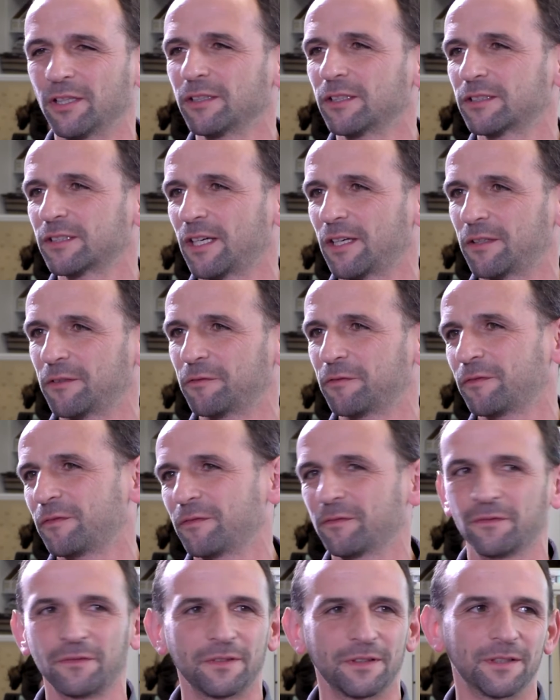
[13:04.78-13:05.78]
think this kind of
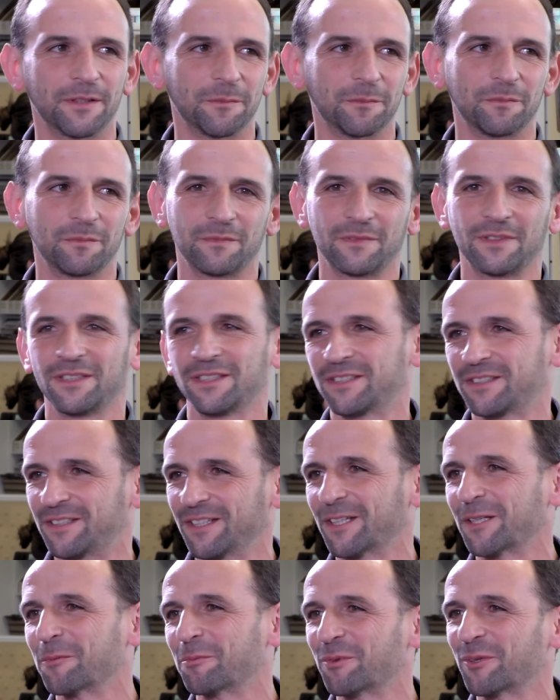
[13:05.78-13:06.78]

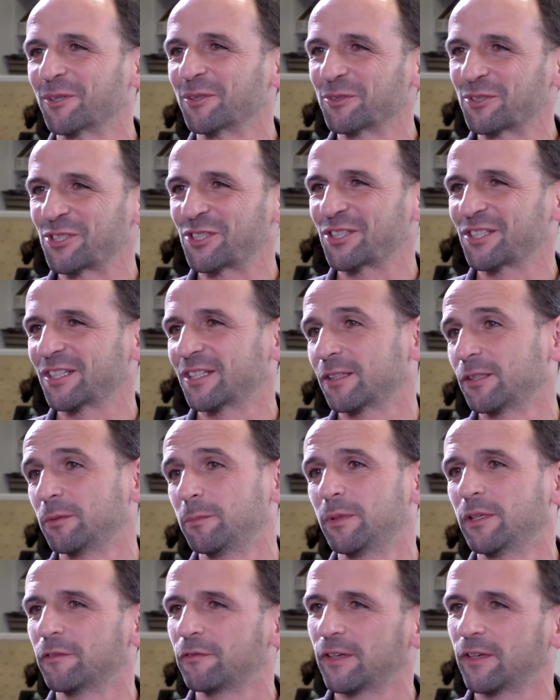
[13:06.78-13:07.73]
stick approach could be